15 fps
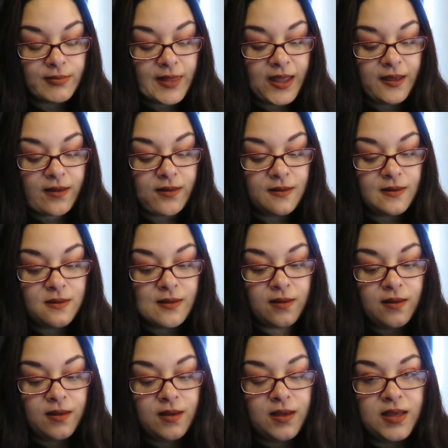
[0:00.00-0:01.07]
Like,
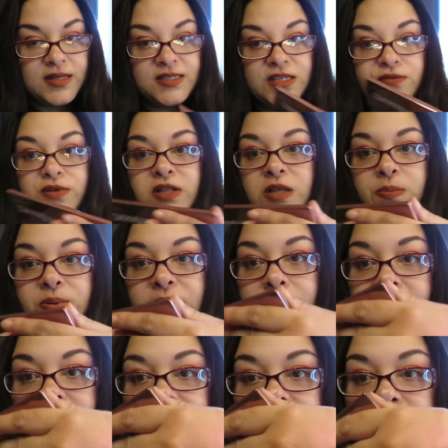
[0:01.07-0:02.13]
is it really
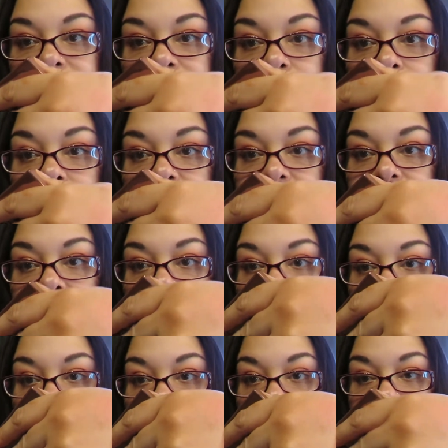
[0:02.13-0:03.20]
pigmented? All this other
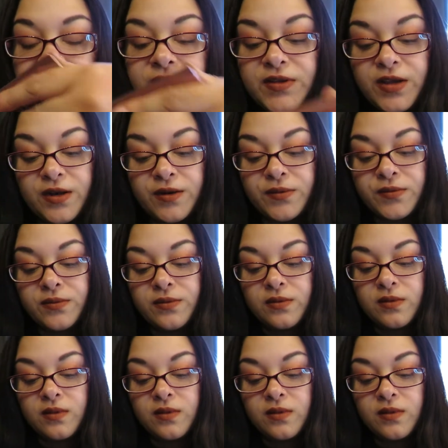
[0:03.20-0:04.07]
stuff, you know?